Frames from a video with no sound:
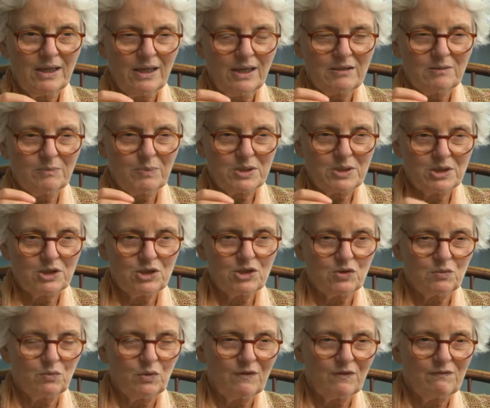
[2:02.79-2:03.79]
in a
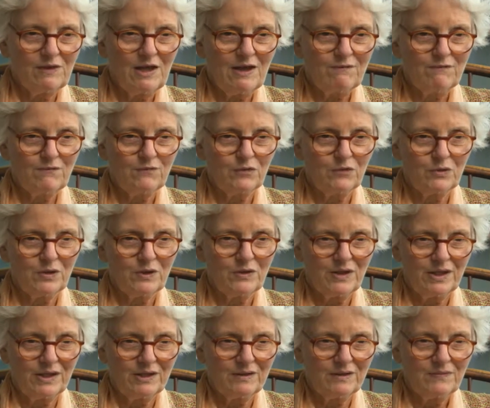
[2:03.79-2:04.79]
position we've left for it
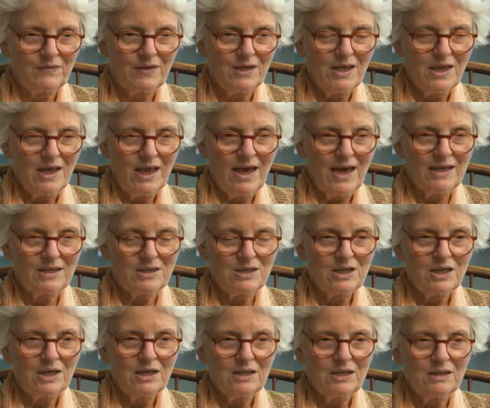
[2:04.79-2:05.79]
there, and
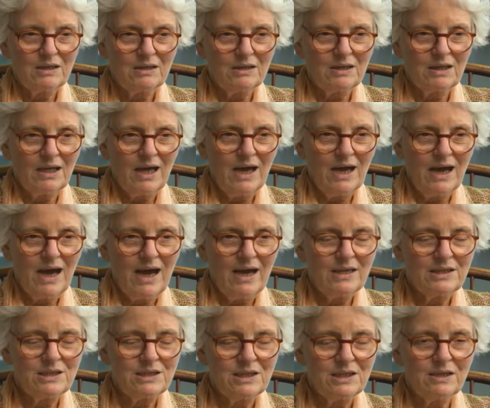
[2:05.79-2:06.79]
the
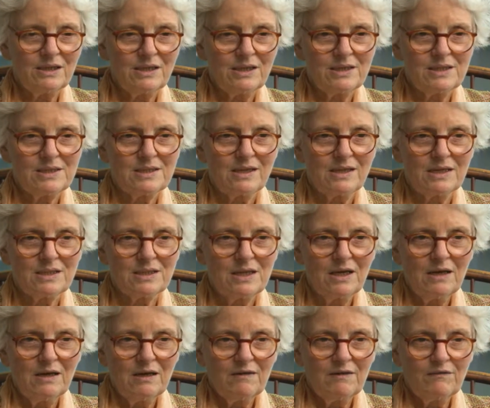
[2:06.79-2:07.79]
idea is that
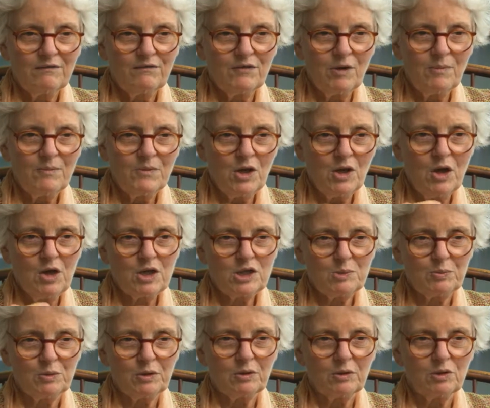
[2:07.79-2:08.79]
from the
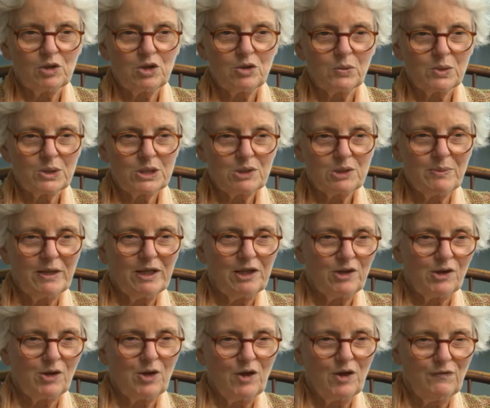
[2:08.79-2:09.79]
hospital you will smell
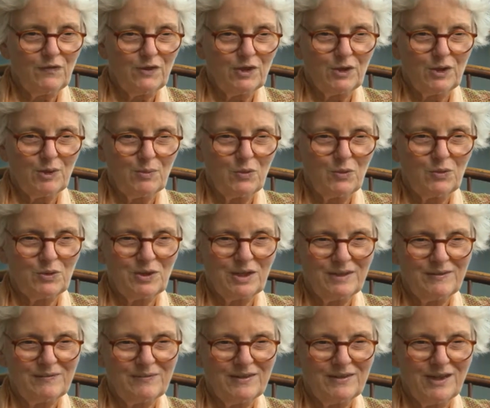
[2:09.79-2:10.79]
the coffee in the morning,
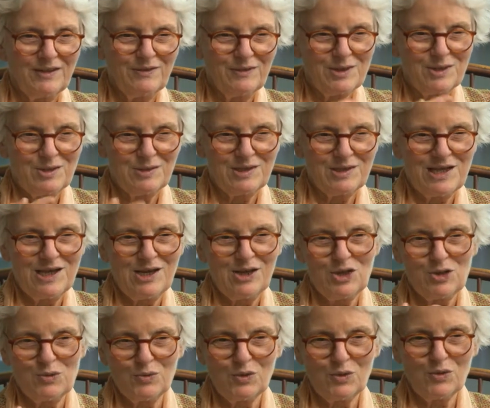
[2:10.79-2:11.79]
and this will
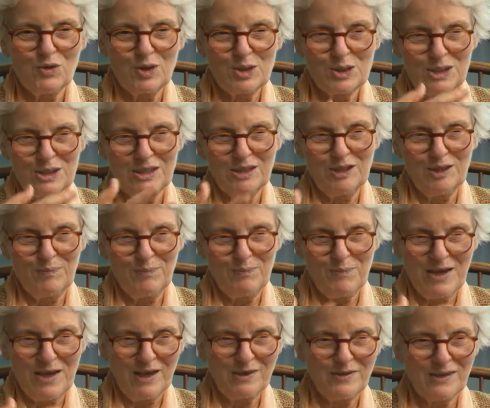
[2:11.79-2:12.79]
take you across and help
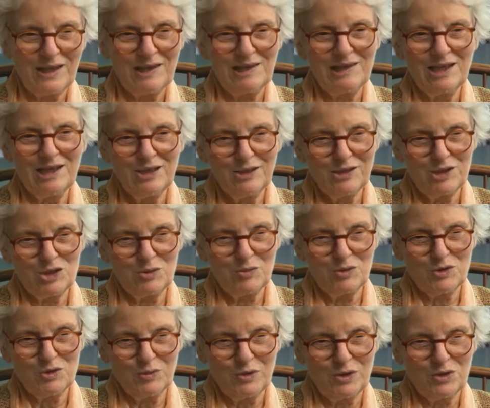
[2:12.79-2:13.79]
make that linkage
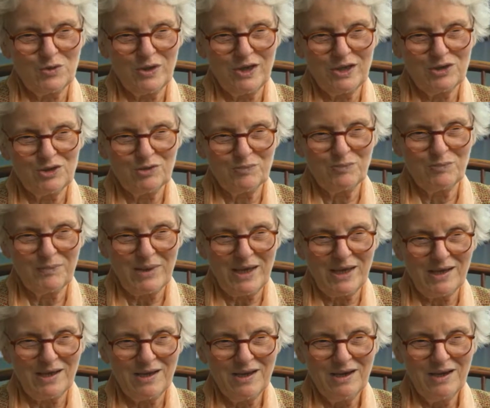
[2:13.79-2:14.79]
which we're trying to
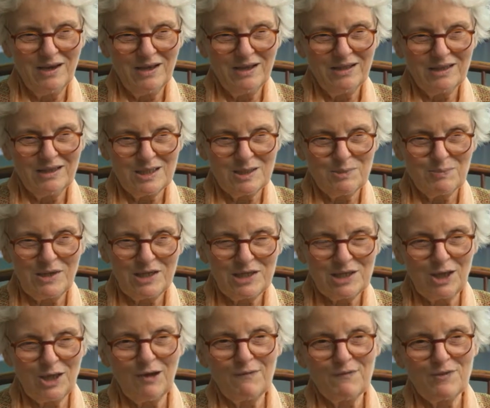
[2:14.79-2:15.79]
make this
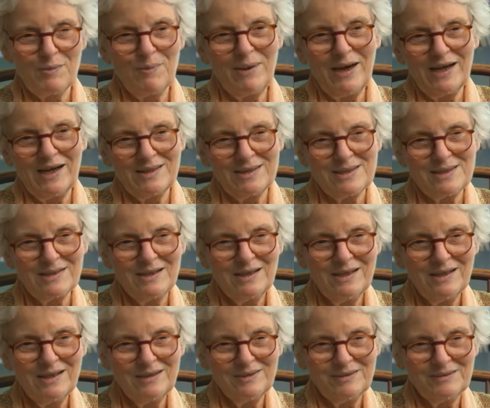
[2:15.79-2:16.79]
meeting of mm. the minds. Don't
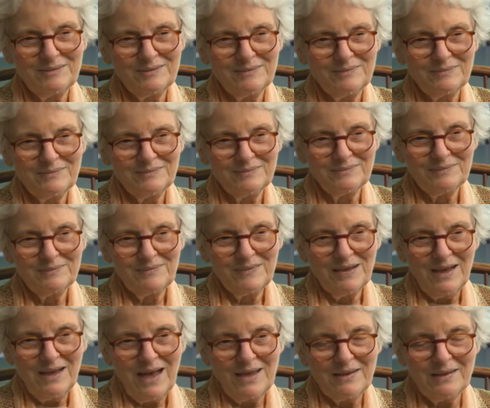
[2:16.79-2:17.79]
forget Lehigh Valley.
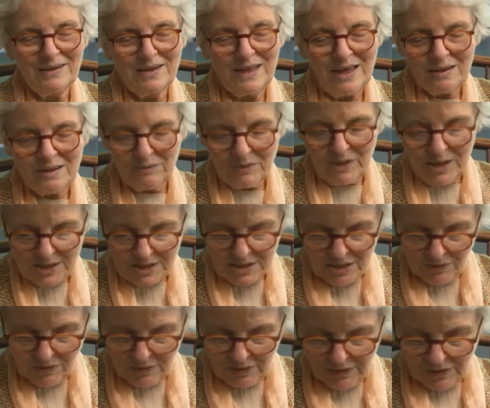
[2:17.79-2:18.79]
And then yes,
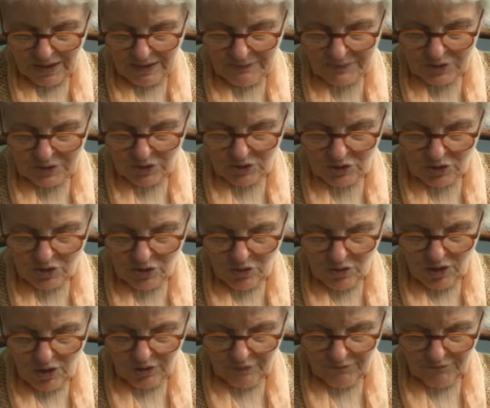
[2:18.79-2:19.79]
no, then I was going to go
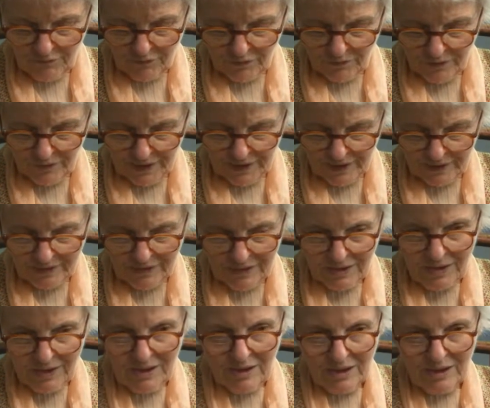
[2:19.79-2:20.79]
on from there.
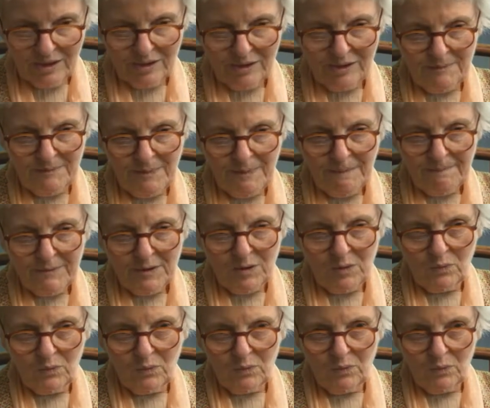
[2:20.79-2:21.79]
Um,
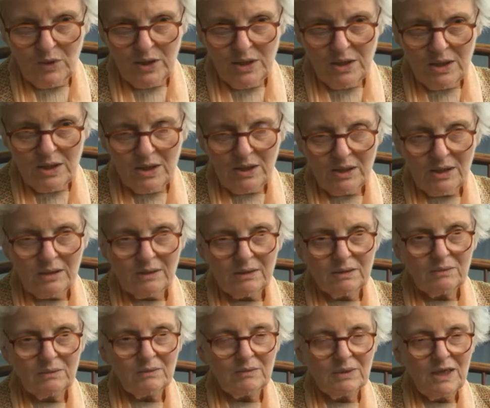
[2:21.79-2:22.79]
we
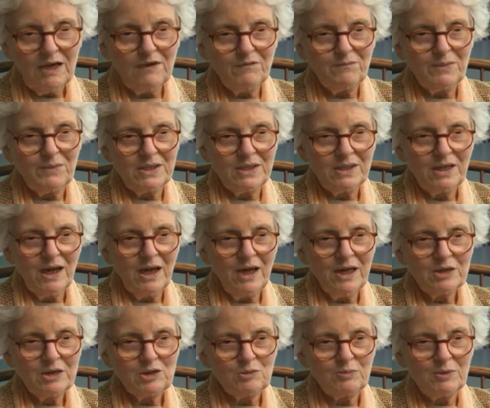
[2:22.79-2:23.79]
have been
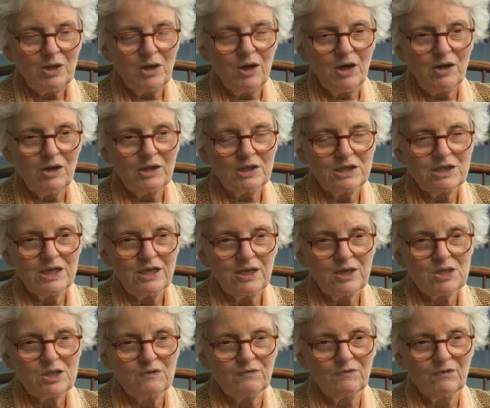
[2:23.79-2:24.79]
hired to be
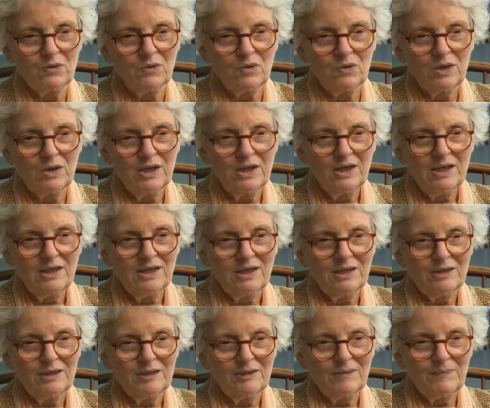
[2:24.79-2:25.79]
architects for
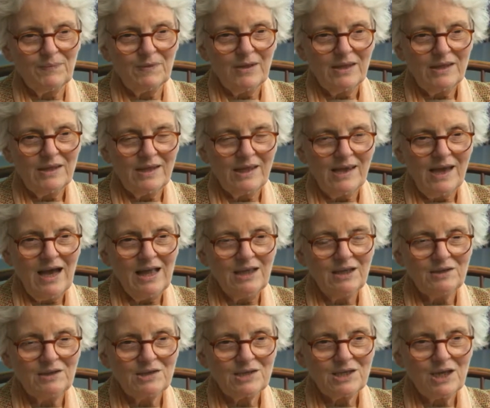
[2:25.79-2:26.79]
um, the
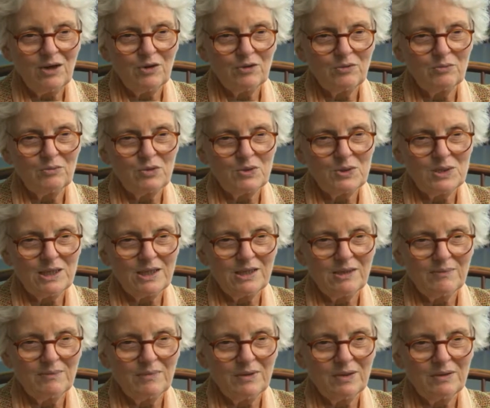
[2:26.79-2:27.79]
Allentown
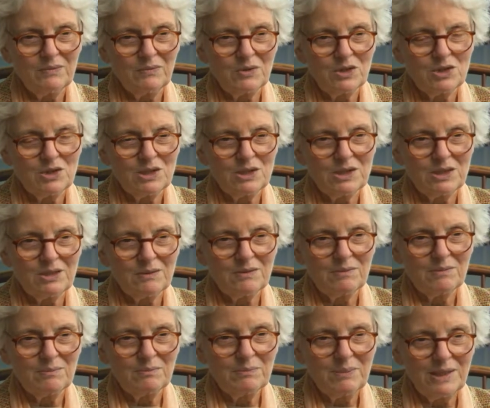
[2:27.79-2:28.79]
Museum, which is in
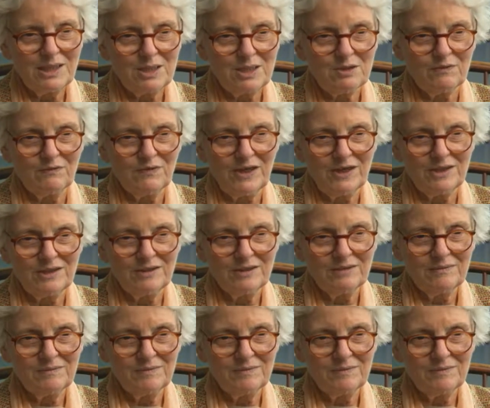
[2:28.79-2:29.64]
Pennsylvania,